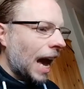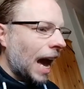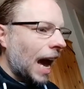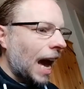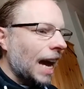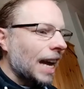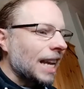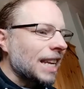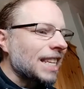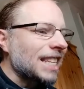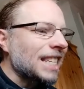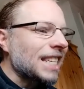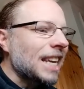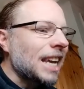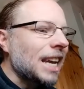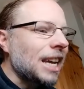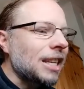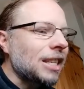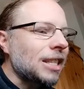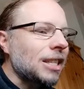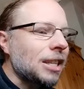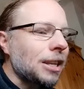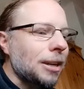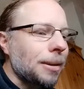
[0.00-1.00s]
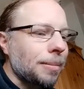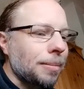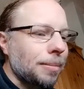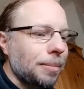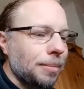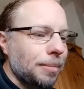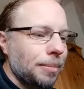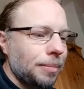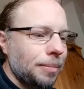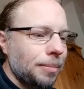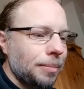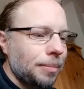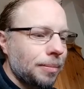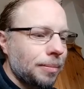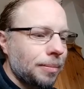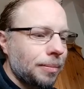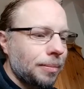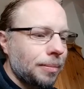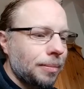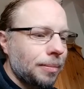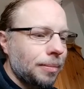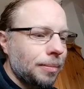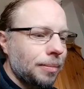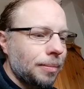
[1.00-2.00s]
and kissed him,
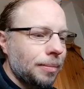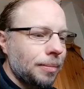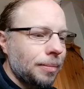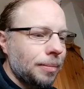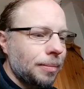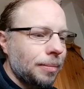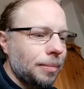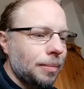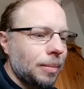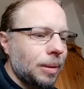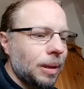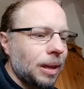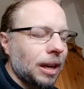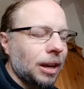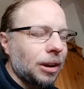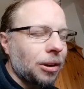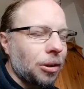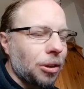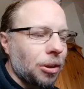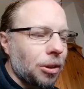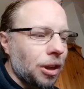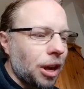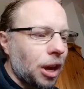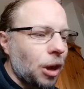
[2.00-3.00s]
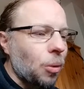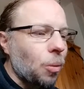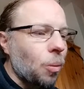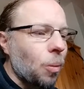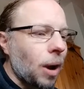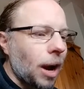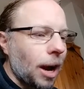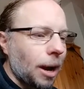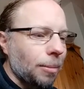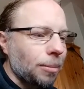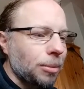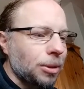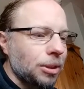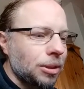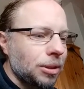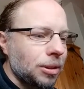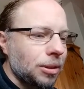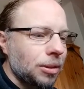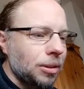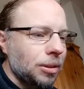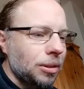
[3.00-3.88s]
and they wept."